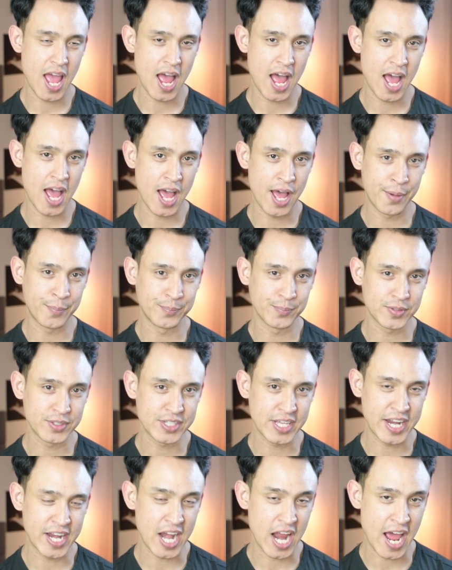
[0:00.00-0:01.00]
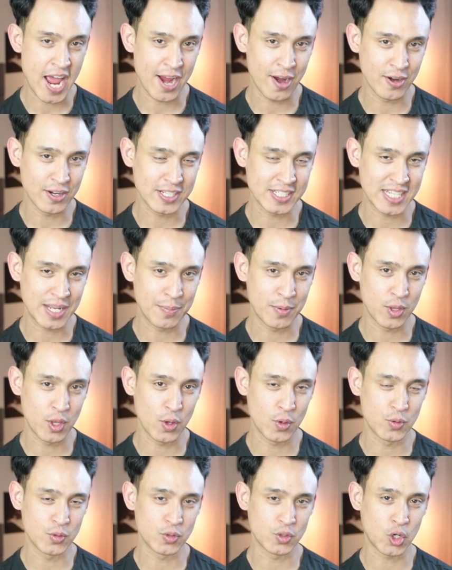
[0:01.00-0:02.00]
set an iron to some of
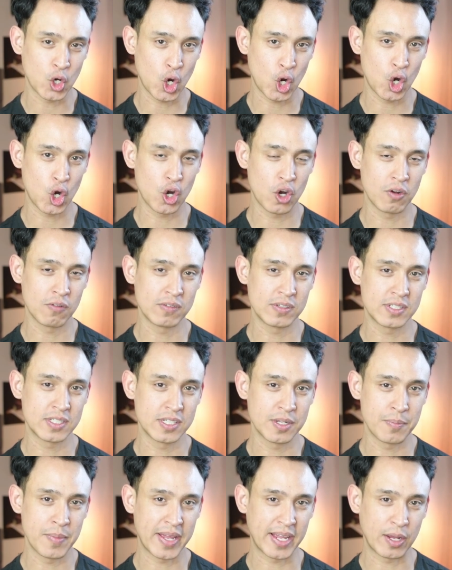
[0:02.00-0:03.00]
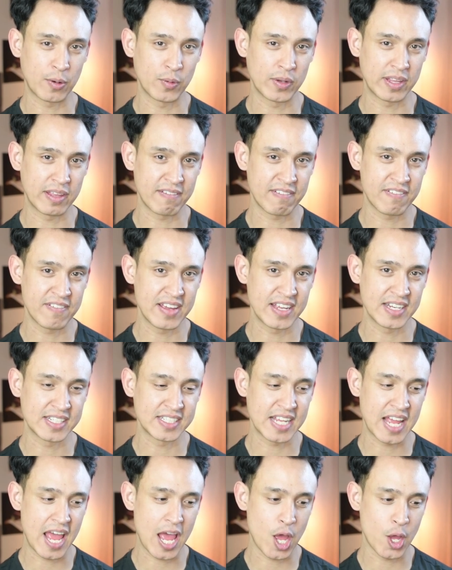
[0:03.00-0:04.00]
those curves to make it really fit
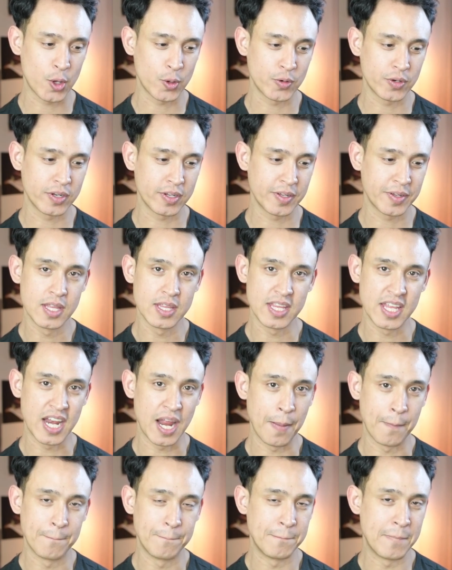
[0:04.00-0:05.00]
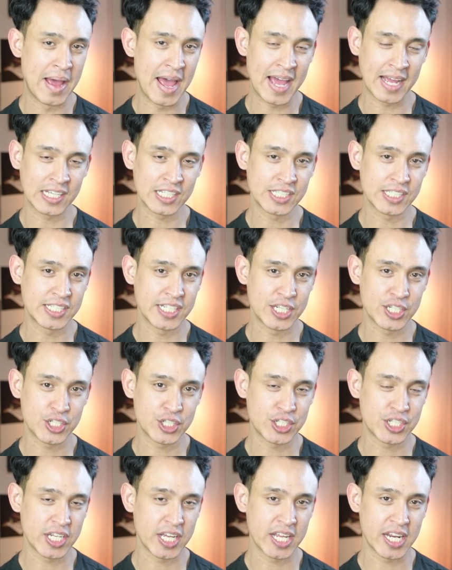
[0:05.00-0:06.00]
down. Then I back
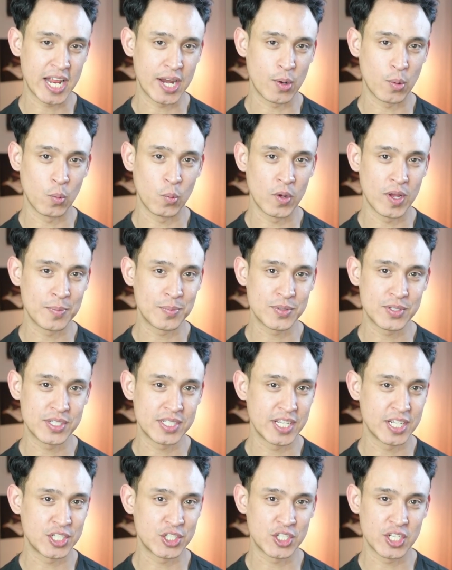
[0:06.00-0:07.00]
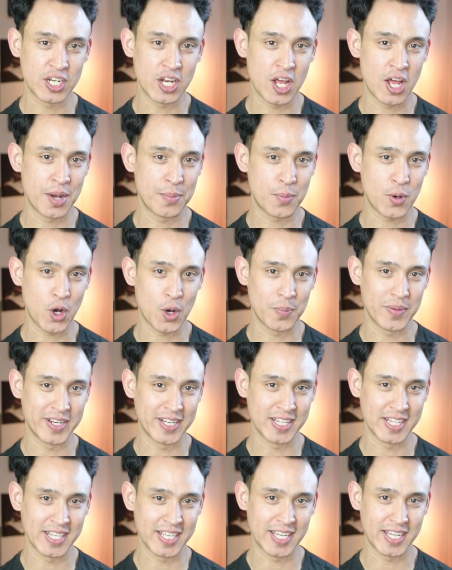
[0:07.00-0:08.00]
stitched it and whip stitched it on
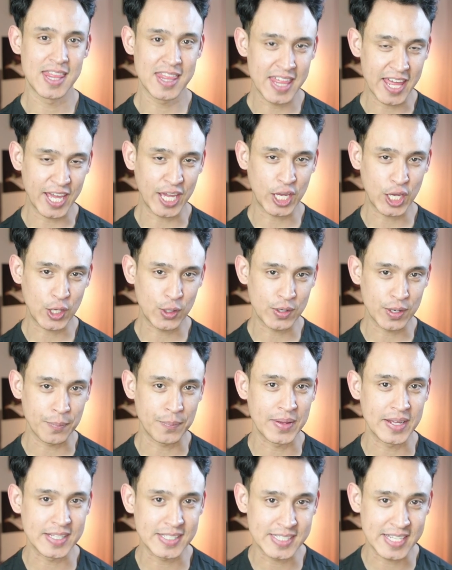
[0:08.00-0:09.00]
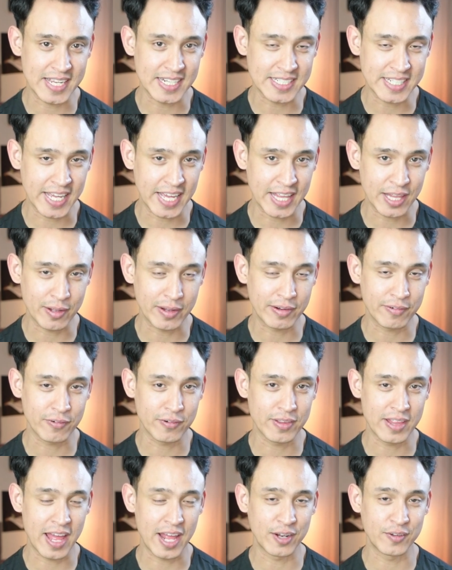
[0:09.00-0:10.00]
permanently. Thank you to Pinsent Tailoring for
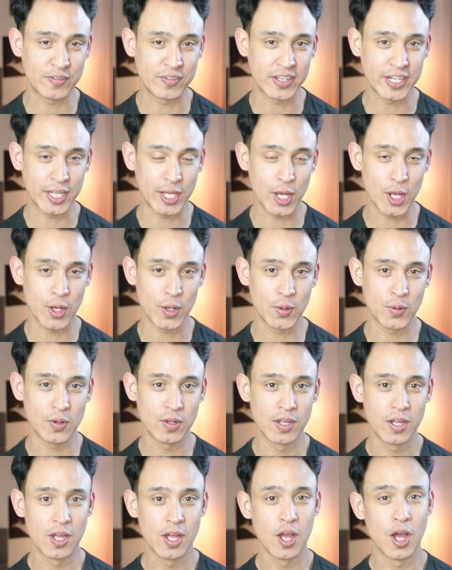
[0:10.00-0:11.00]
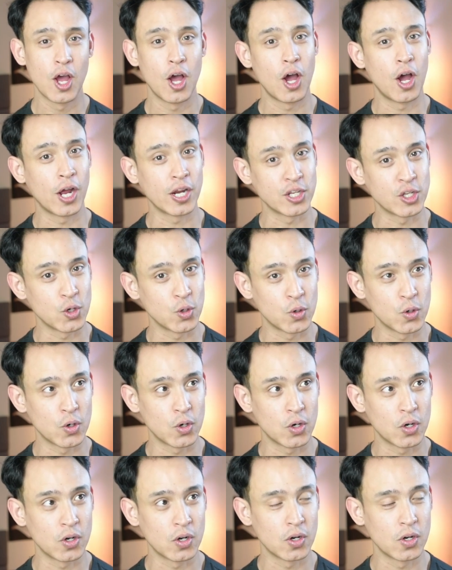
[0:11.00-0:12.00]
that video on
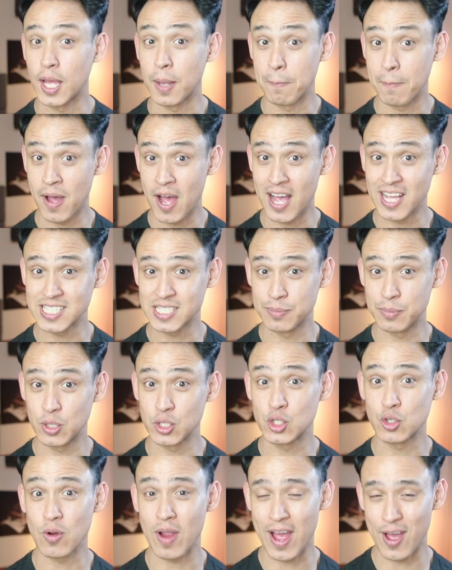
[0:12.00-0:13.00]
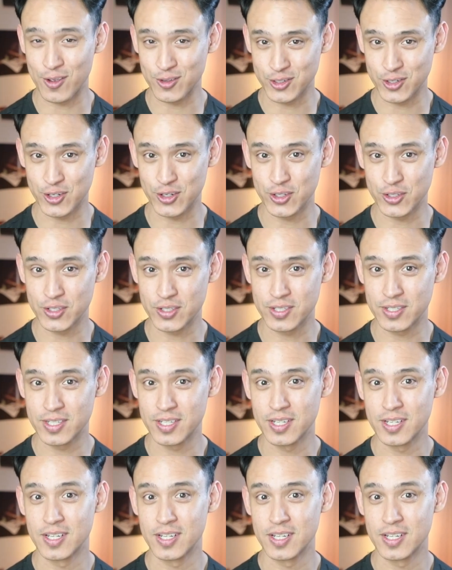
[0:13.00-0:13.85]
your impossible trousers